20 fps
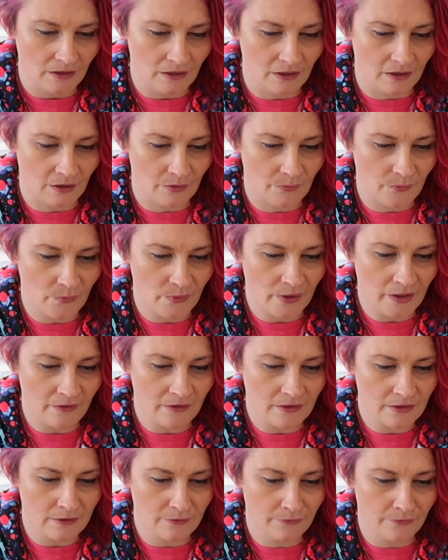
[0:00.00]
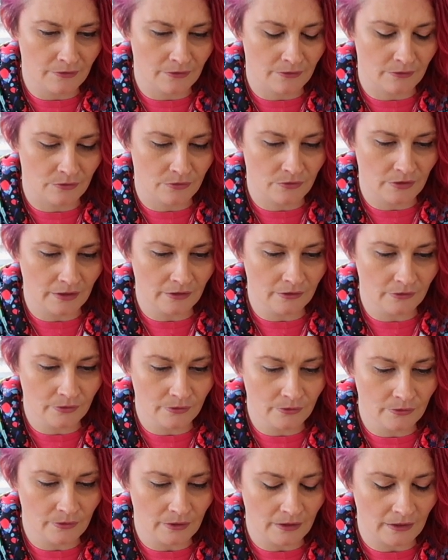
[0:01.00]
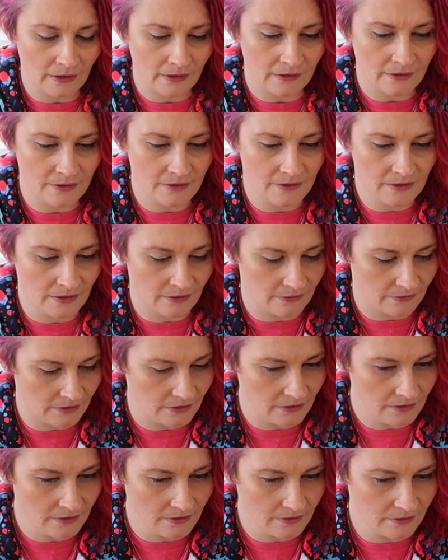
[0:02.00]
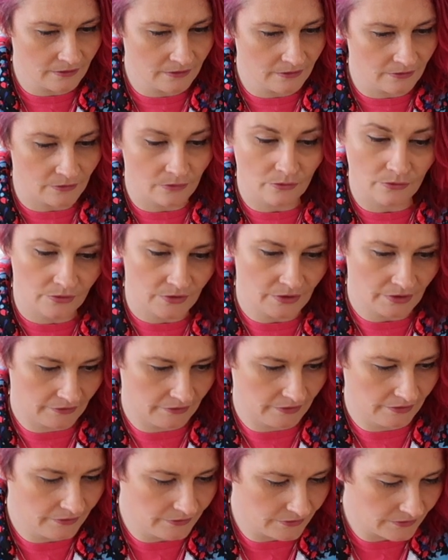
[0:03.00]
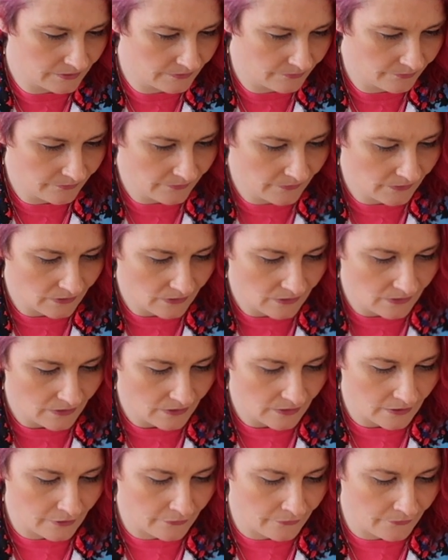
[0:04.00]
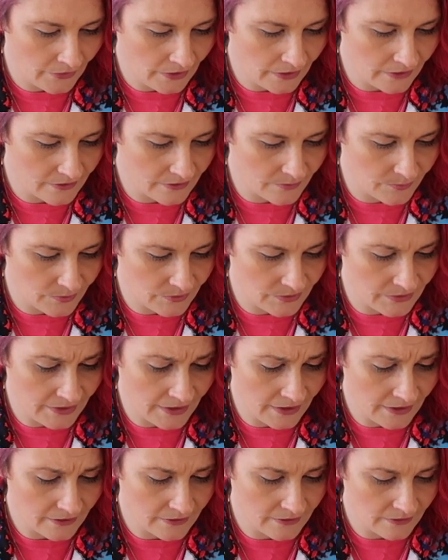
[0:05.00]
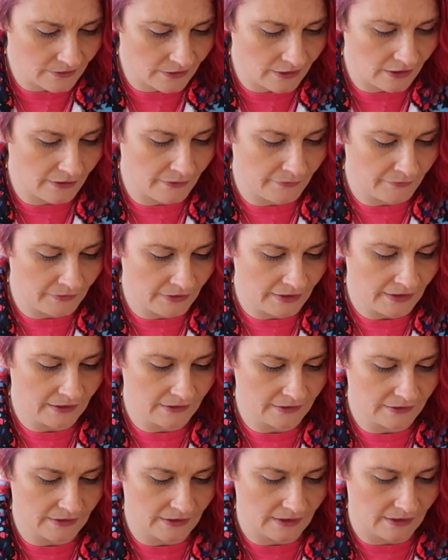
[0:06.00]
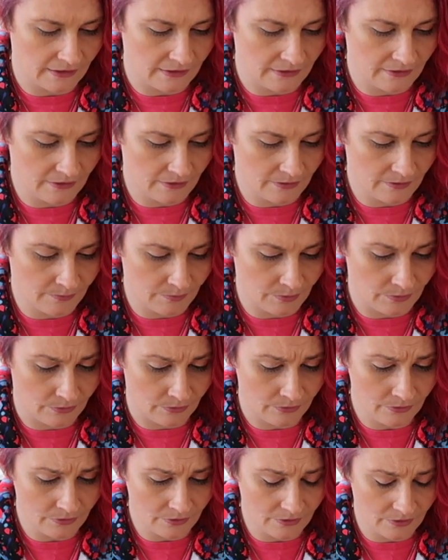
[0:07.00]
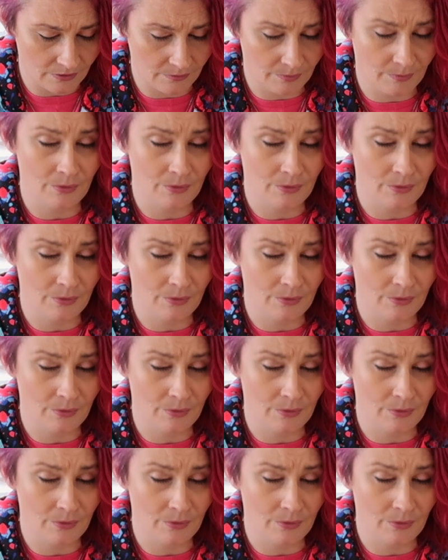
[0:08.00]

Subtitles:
Wear it to feel tranquil and serious, or serious. Affects, protects, calm, relax, and support.